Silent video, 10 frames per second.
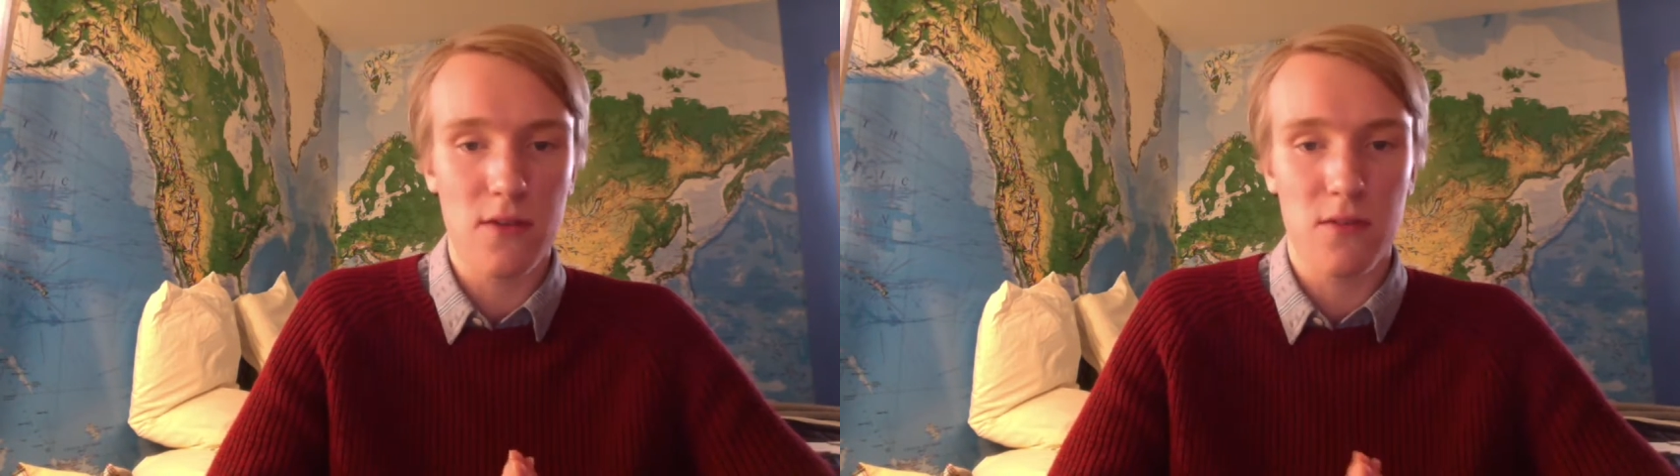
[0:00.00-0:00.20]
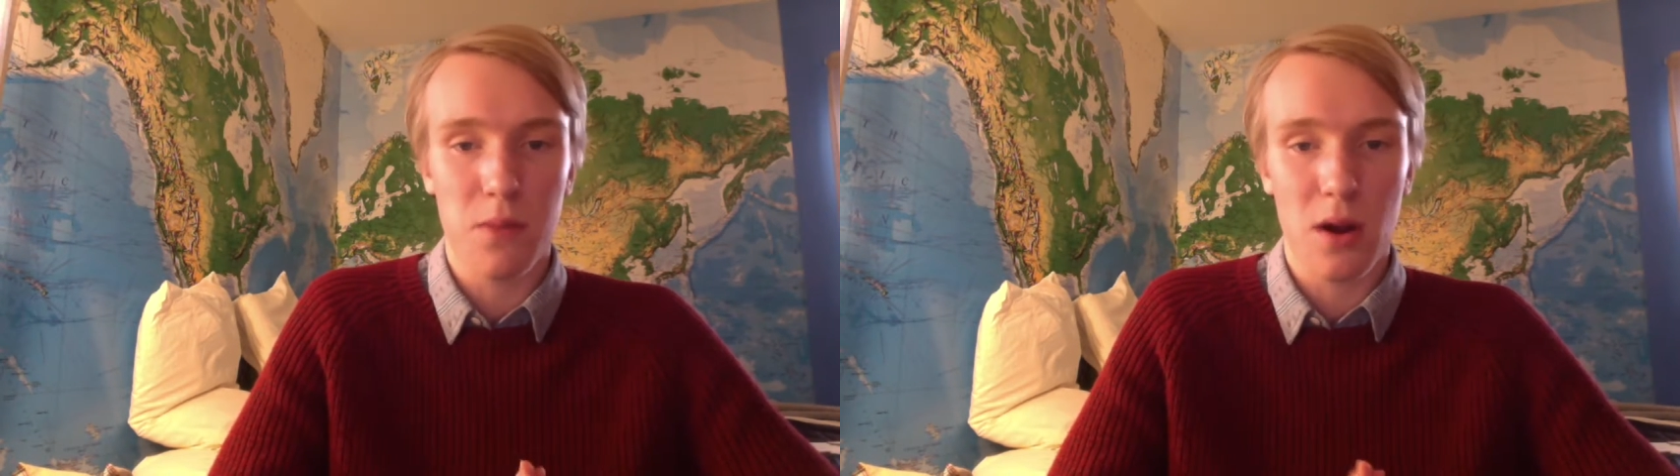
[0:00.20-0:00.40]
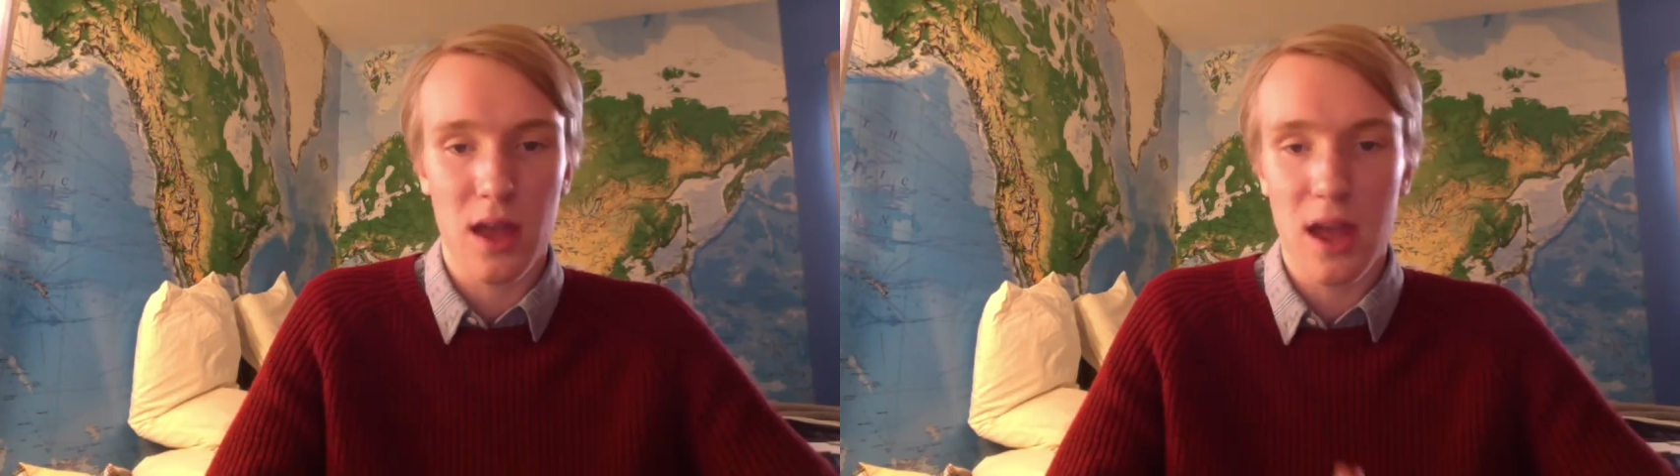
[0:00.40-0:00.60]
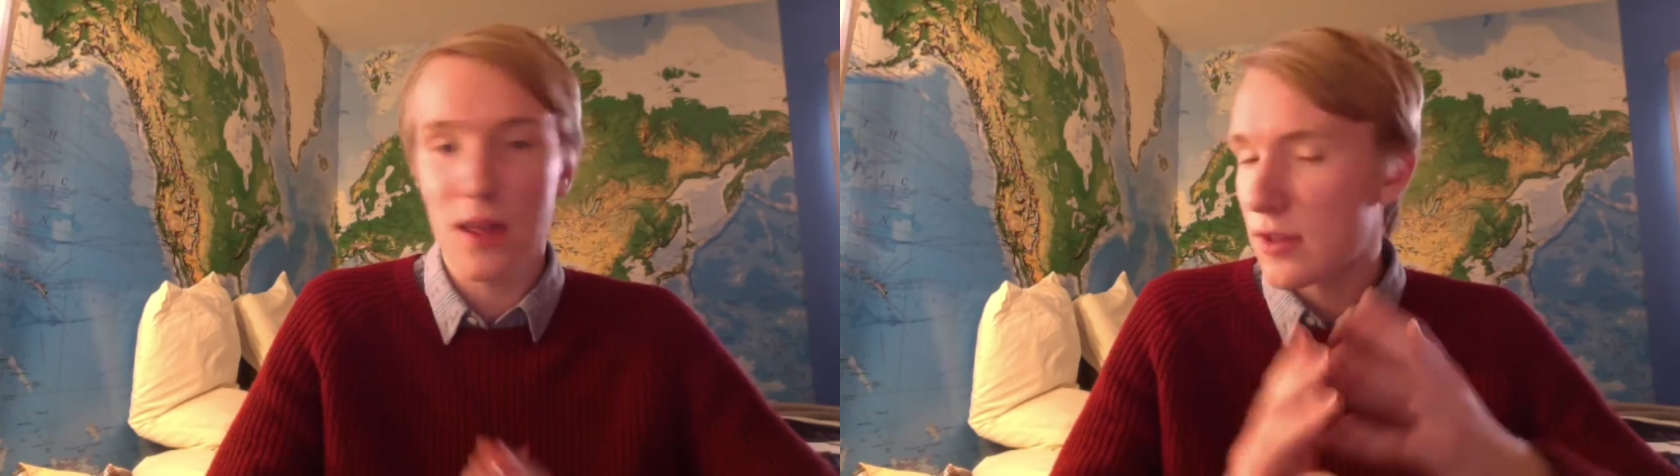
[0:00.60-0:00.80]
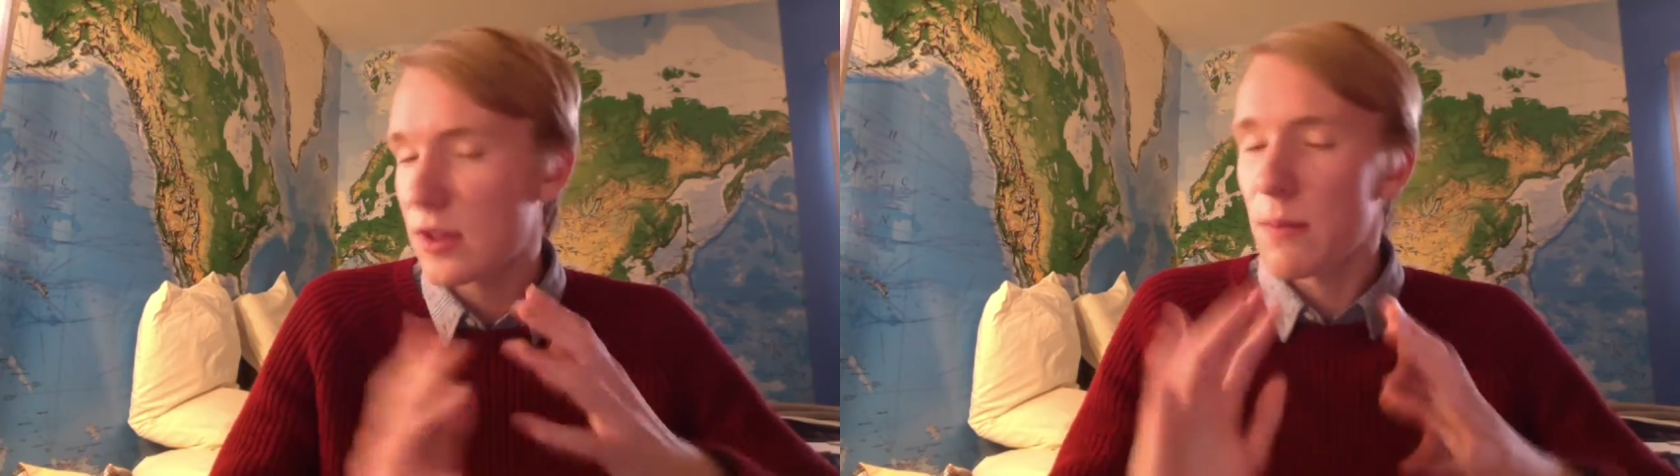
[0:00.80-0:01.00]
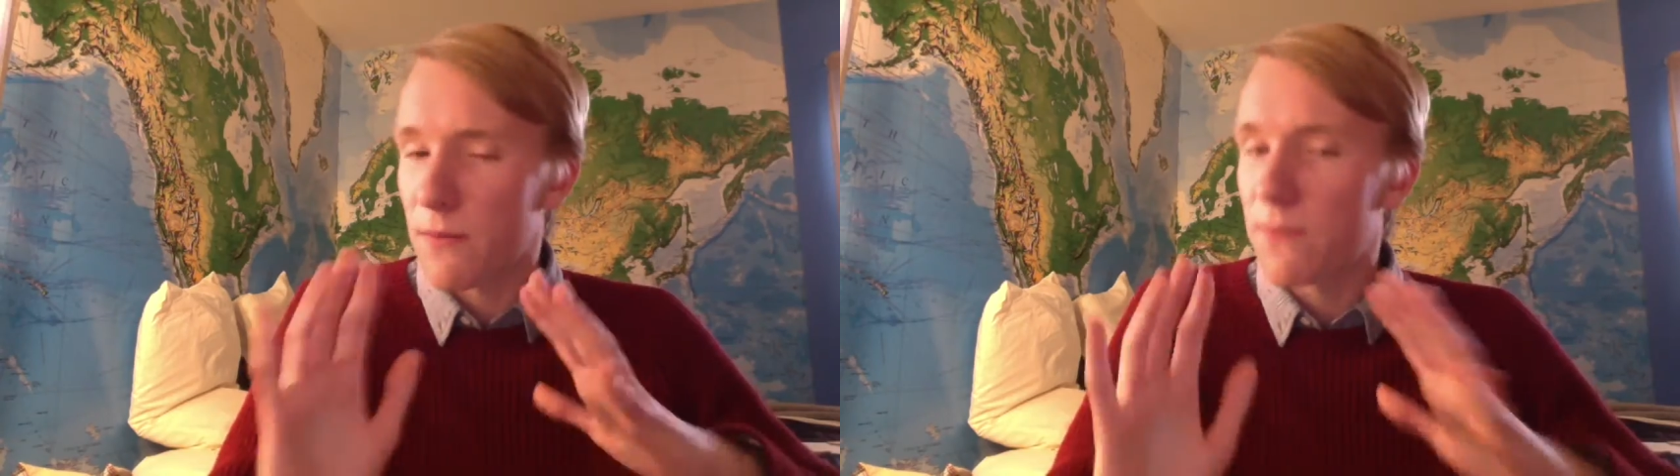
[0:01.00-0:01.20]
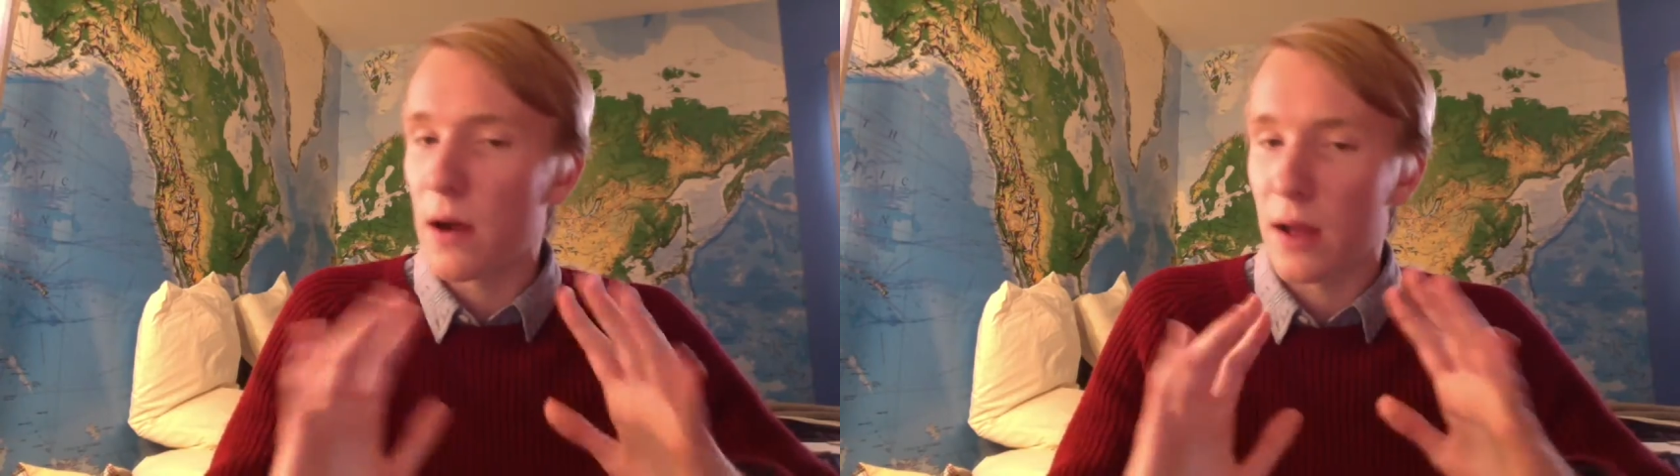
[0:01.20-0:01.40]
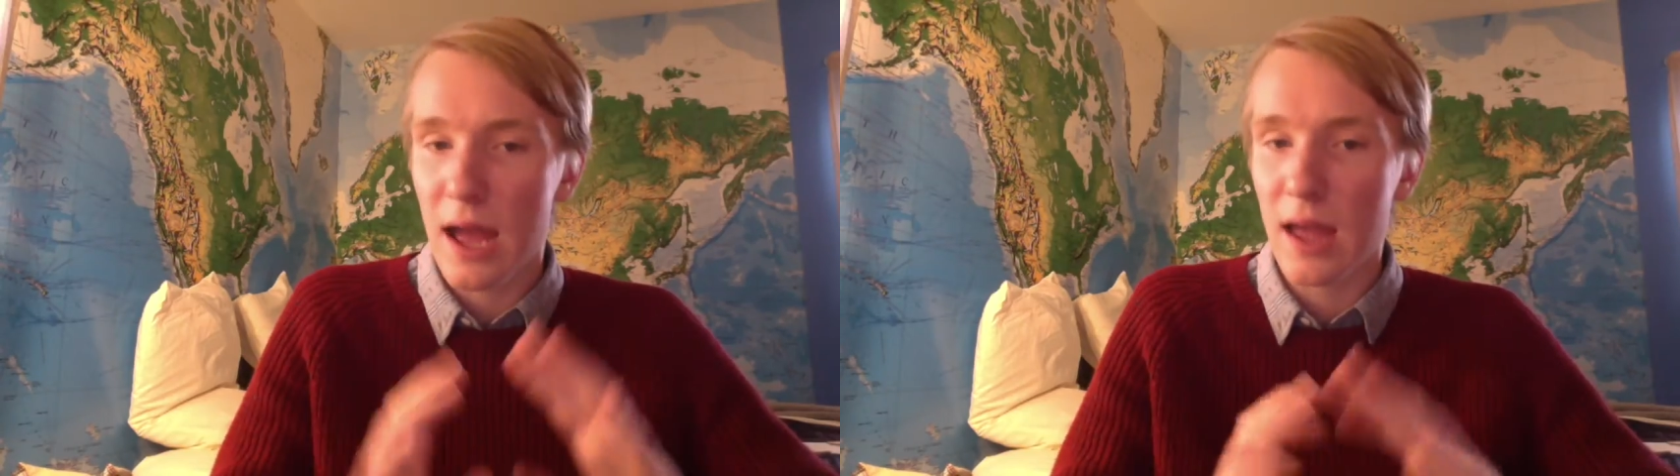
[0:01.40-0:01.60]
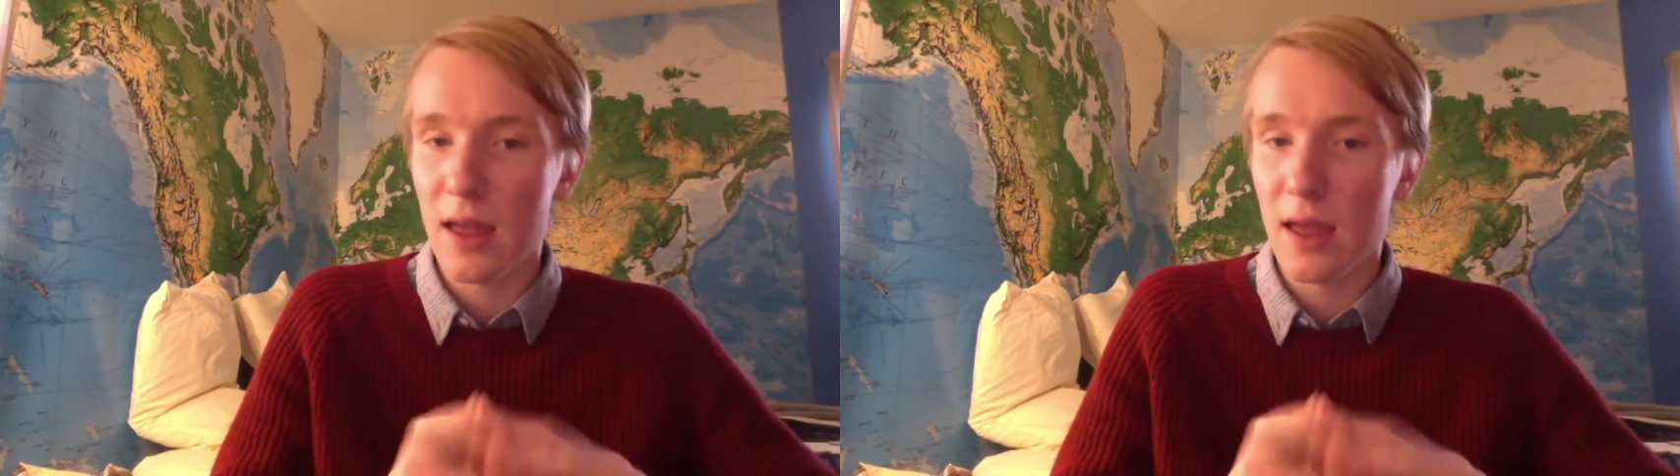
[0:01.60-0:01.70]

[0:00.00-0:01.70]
soft bark, and some fungi.